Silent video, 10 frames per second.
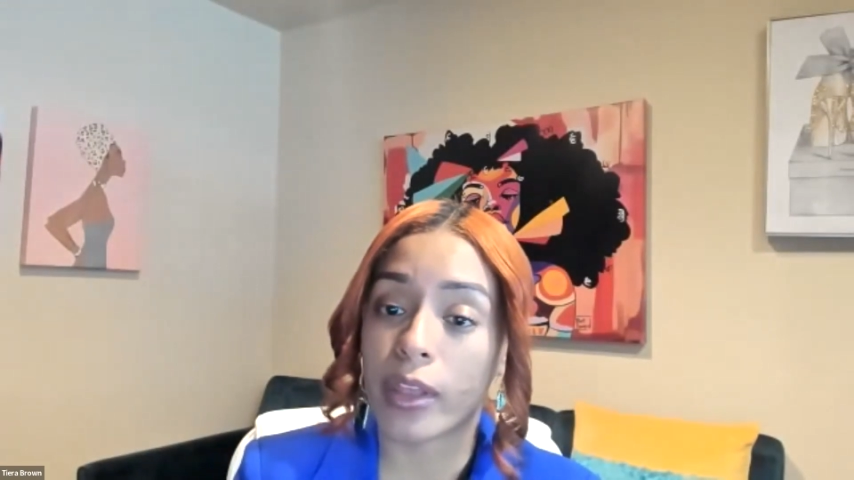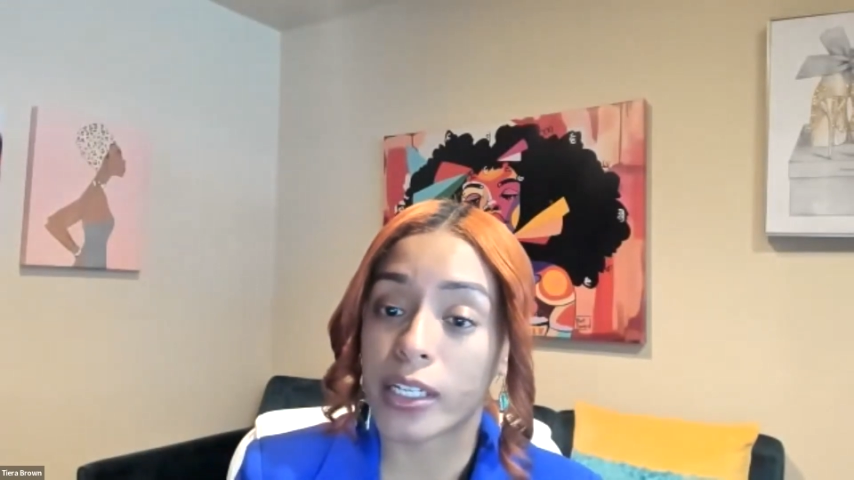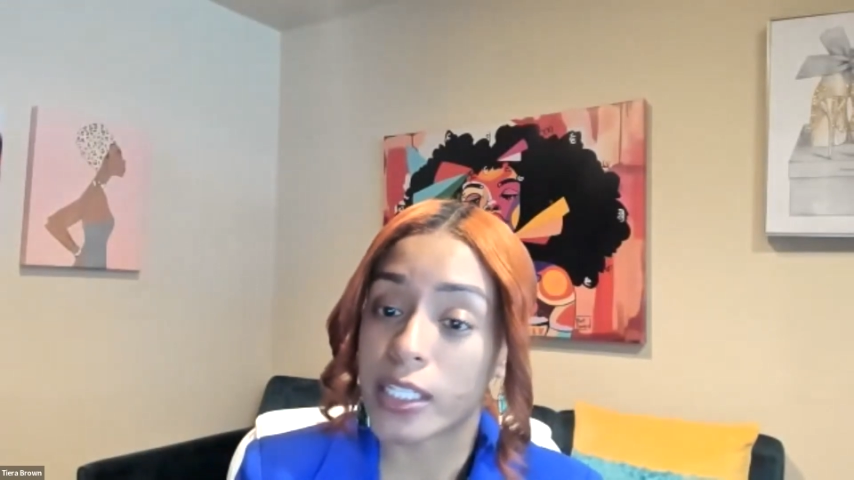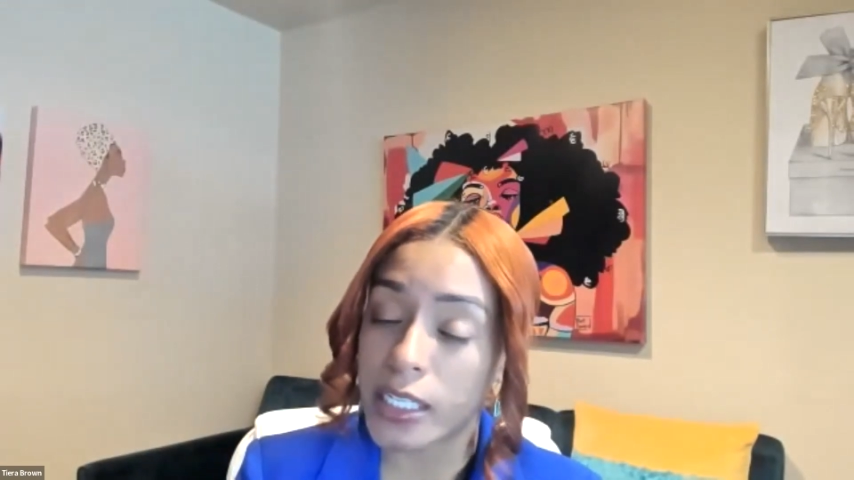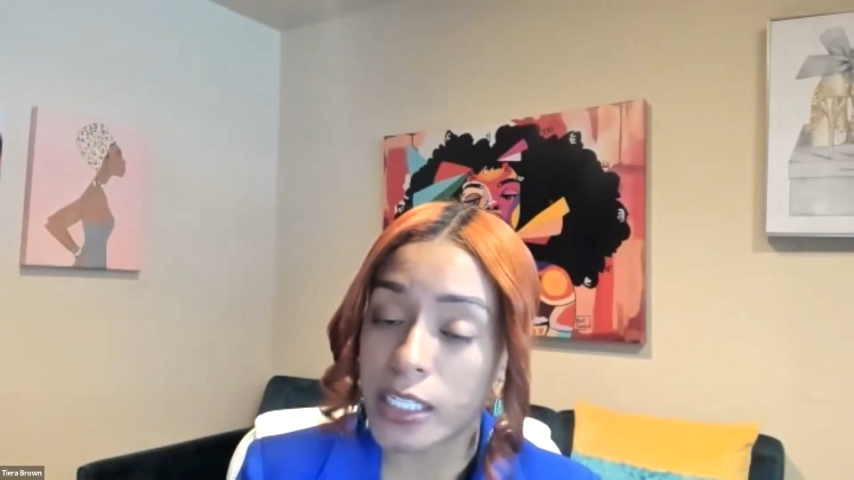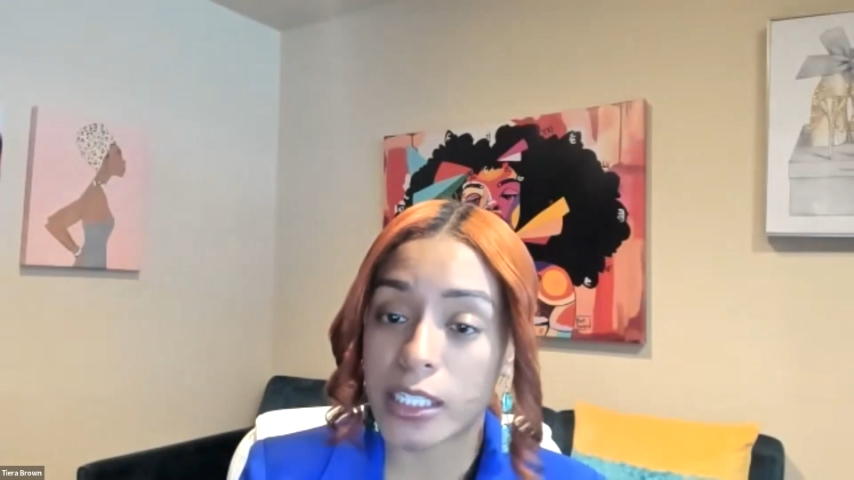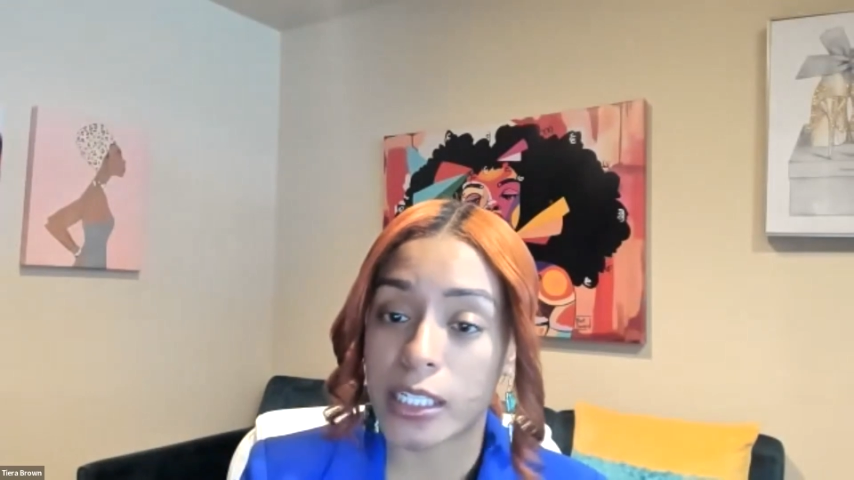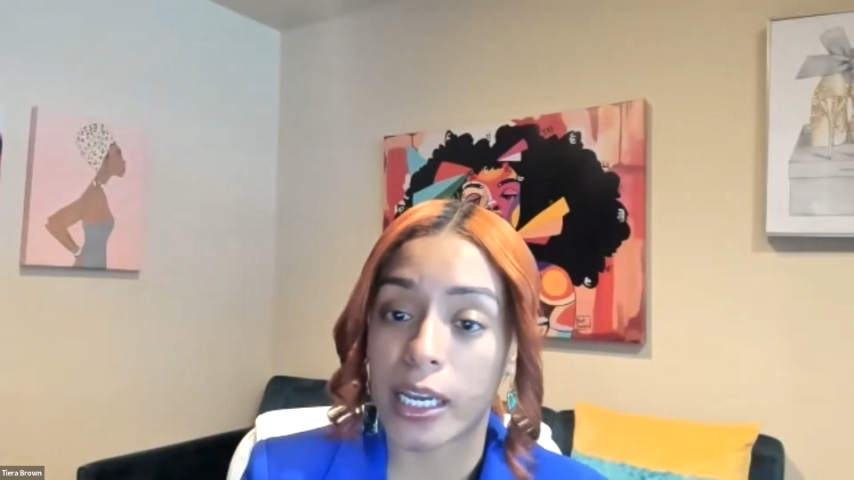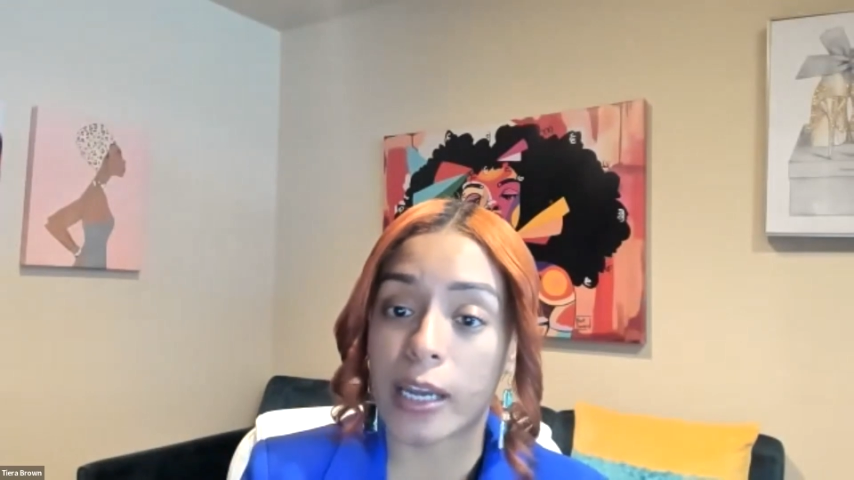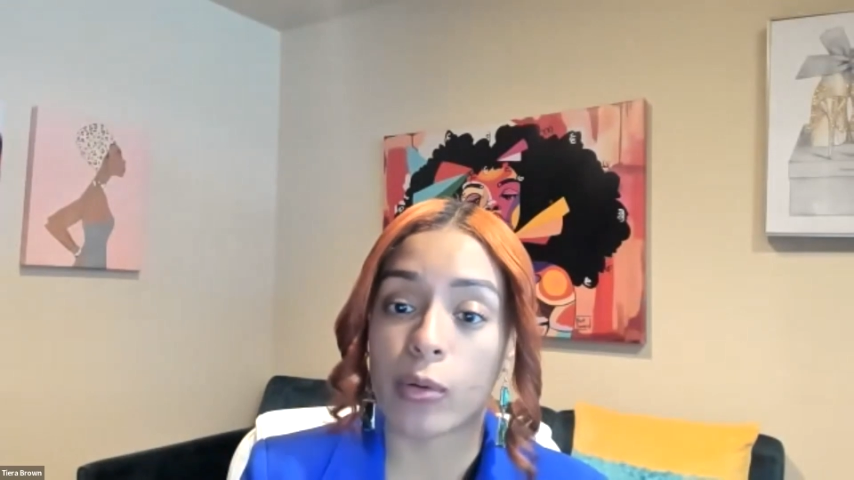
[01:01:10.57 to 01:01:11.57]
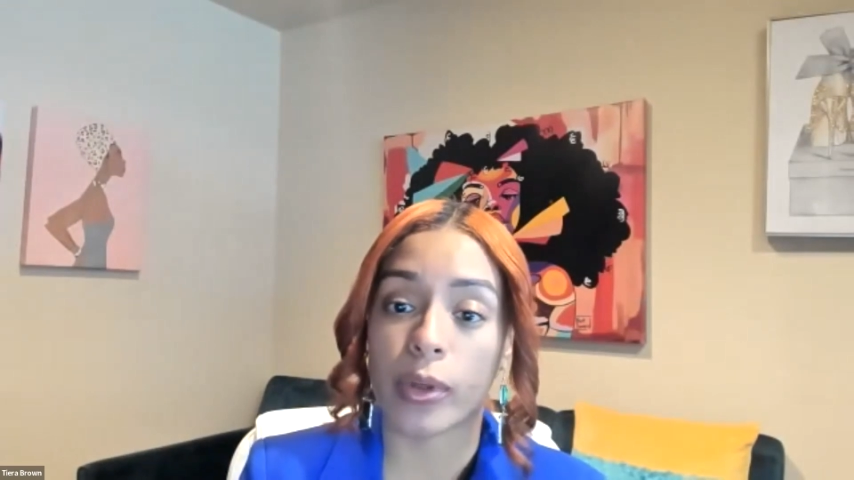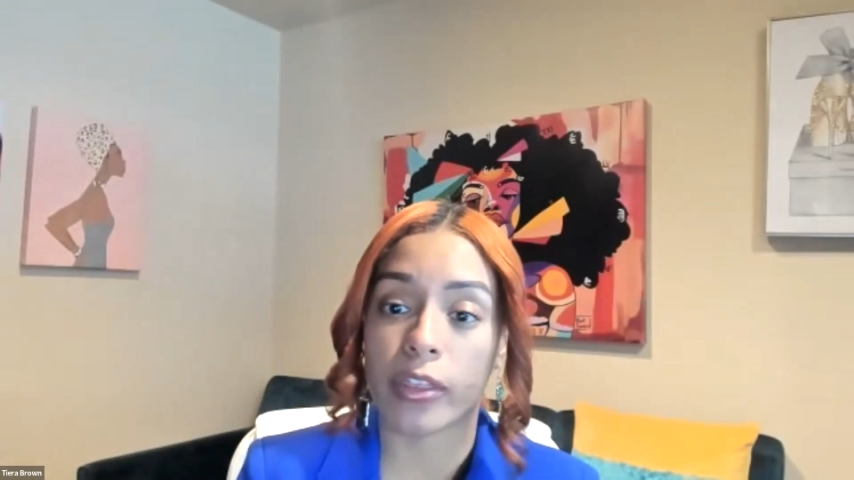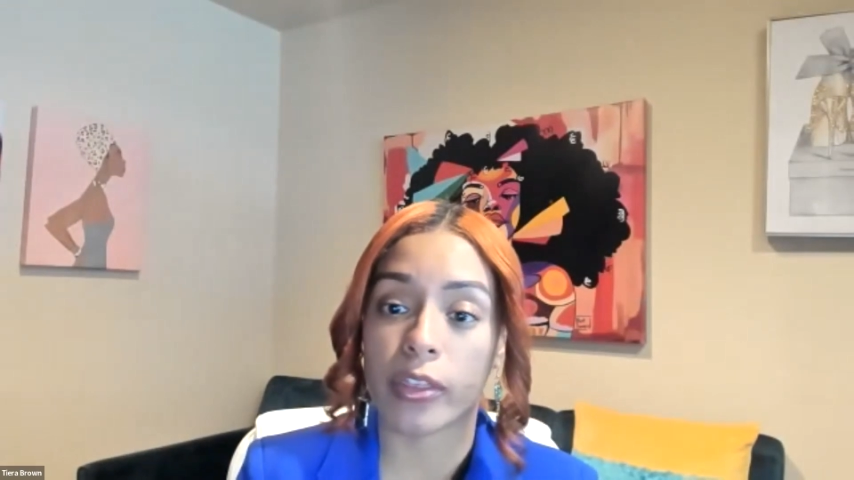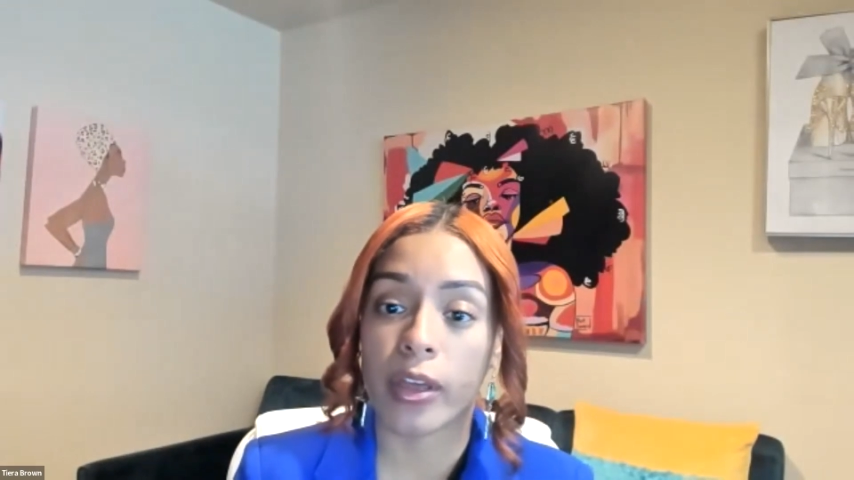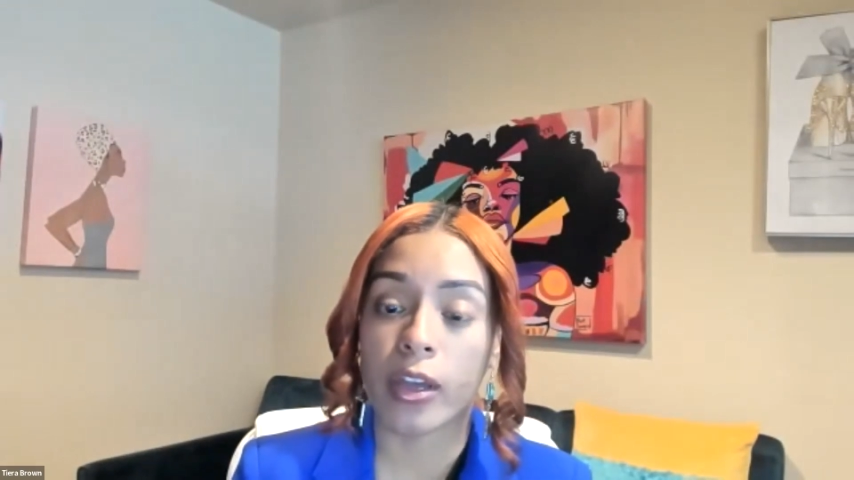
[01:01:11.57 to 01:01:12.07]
that attended today with